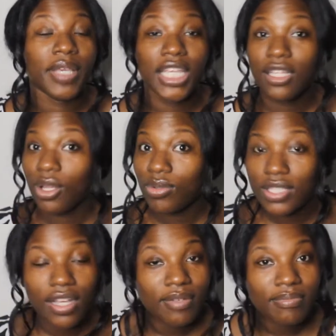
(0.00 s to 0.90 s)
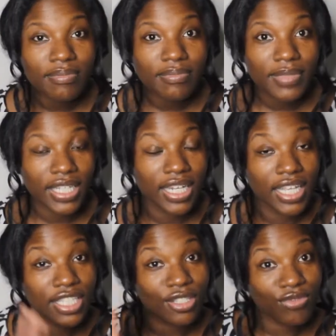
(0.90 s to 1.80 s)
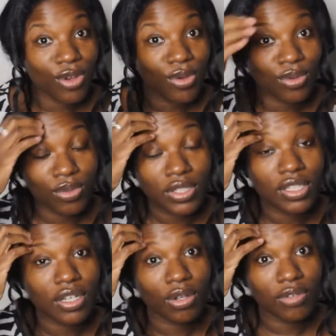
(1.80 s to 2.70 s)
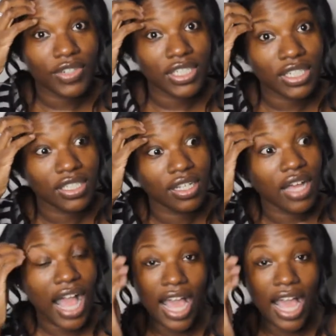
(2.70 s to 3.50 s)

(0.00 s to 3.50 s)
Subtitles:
He loads up and hits the road to go to Virginia.